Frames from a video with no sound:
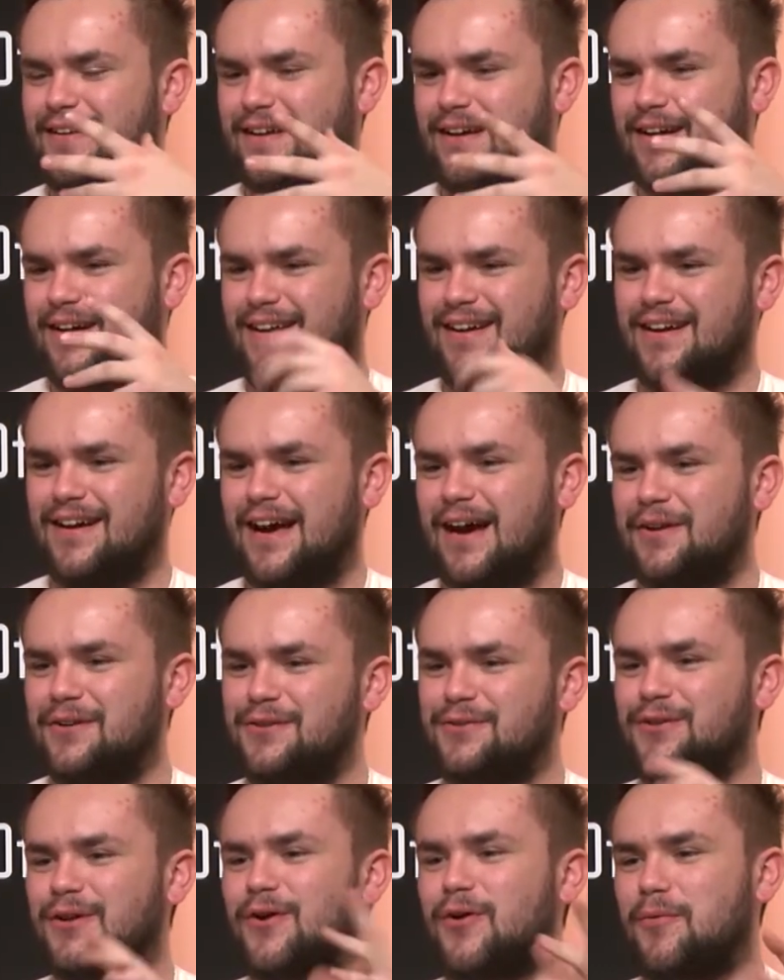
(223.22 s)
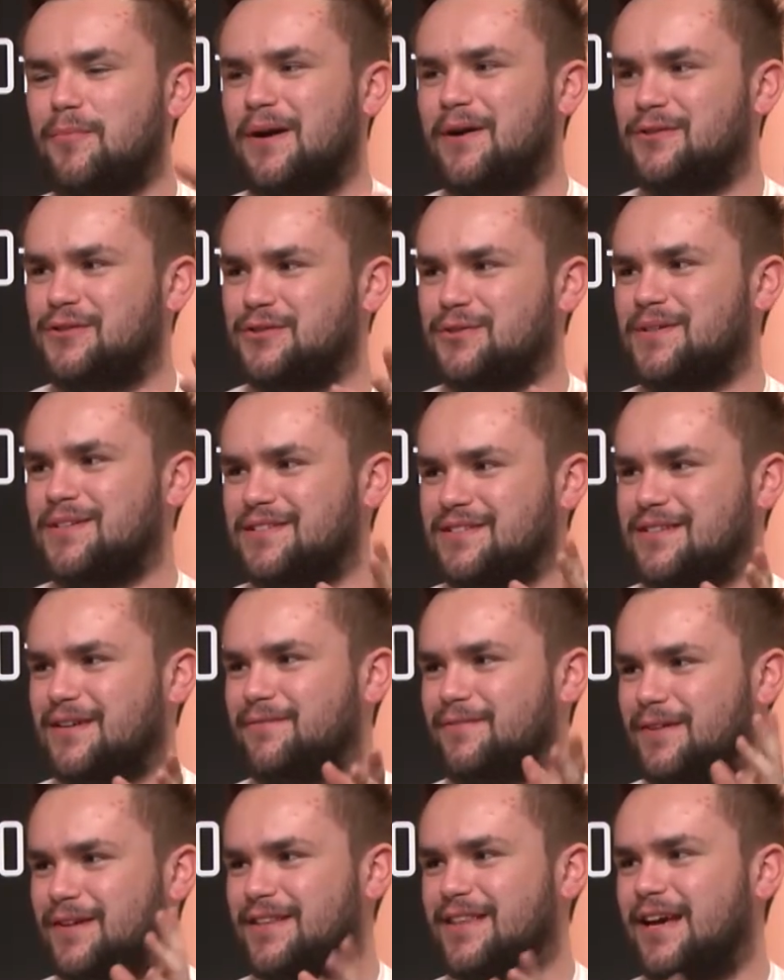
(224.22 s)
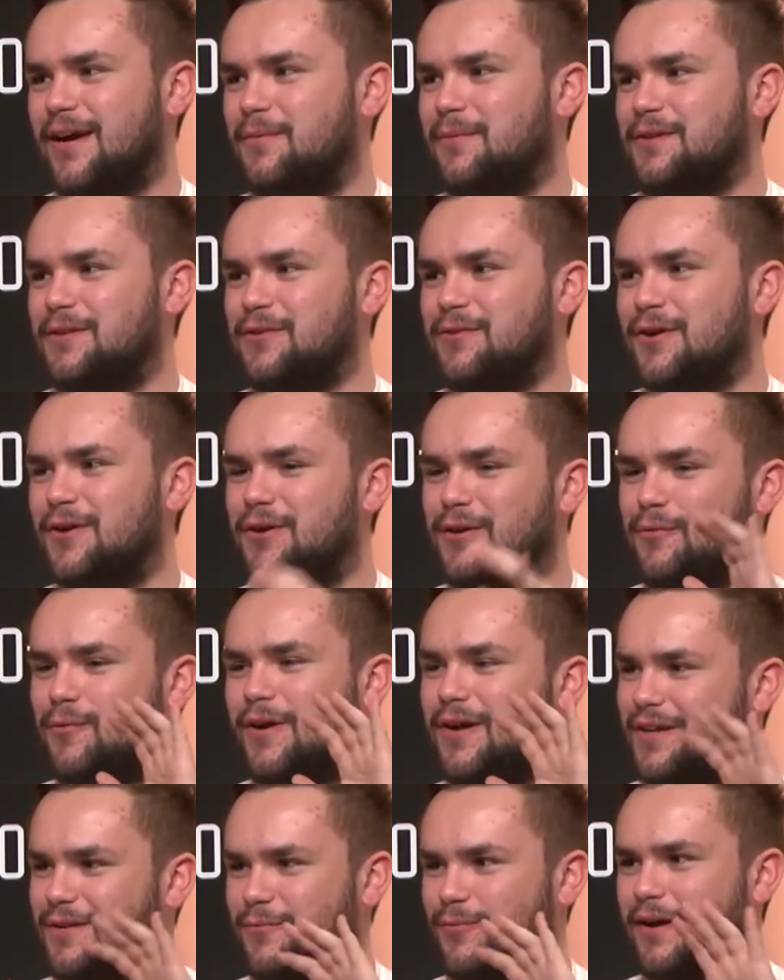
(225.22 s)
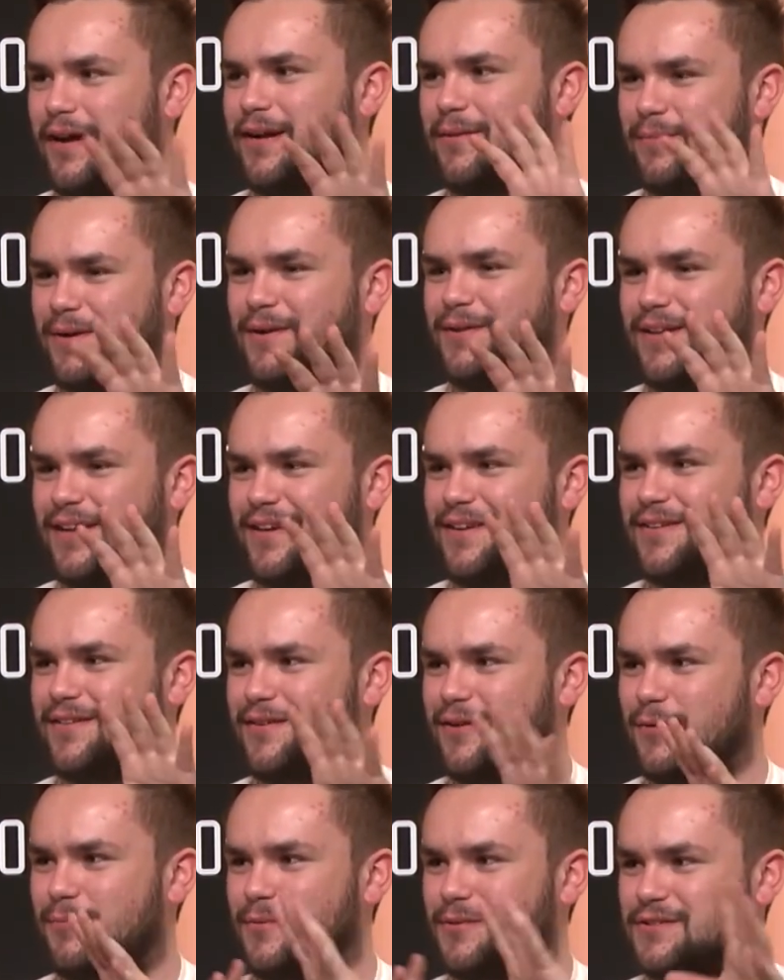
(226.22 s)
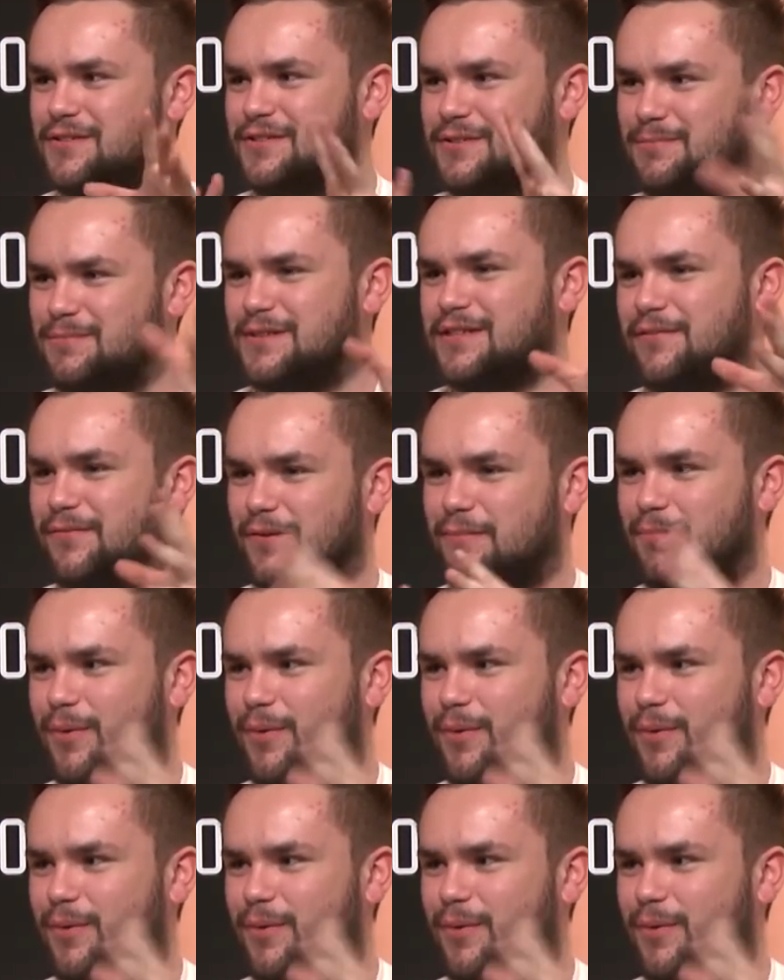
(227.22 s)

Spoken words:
How do you go about doing stuff like that when you know you want to write about like almost a specific